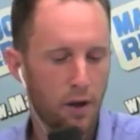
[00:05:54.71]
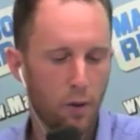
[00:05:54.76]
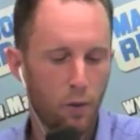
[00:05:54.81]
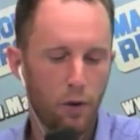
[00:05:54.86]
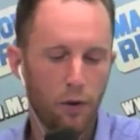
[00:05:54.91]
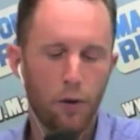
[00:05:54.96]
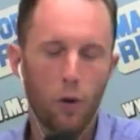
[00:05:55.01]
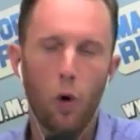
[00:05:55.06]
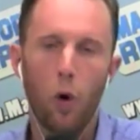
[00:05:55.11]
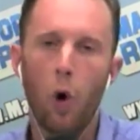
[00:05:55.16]

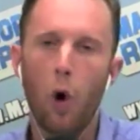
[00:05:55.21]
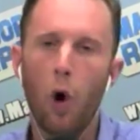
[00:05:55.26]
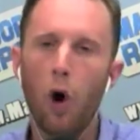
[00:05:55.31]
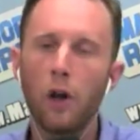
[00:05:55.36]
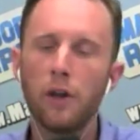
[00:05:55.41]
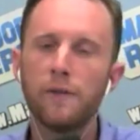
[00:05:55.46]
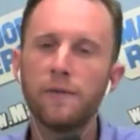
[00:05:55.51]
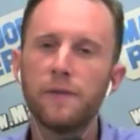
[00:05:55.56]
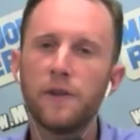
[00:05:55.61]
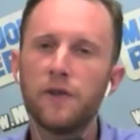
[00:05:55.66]
with
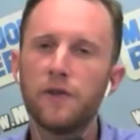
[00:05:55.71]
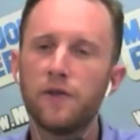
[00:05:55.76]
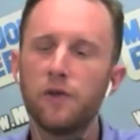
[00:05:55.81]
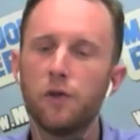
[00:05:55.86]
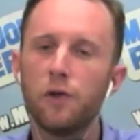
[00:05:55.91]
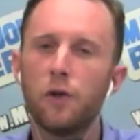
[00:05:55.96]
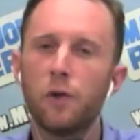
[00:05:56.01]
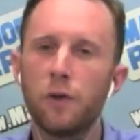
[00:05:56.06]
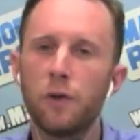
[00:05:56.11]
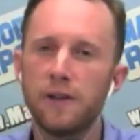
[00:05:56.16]
all of the
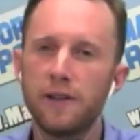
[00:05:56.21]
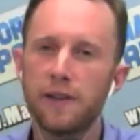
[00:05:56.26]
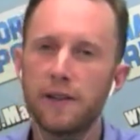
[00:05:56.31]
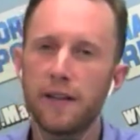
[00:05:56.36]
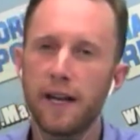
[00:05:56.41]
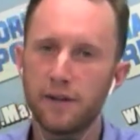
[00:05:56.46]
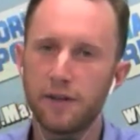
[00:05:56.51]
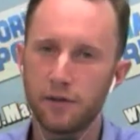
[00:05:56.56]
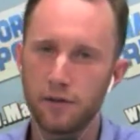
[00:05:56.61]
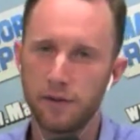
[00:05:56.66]
pseudo
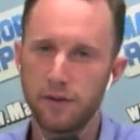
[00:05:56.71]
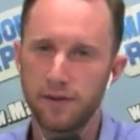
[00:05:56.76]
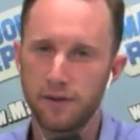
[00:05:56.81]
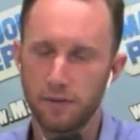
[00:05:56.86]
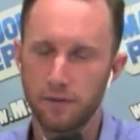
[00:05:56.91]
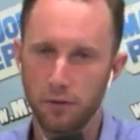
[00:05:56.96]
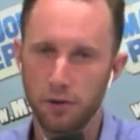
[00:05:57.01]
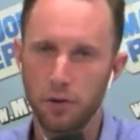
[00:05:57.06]
intellectualism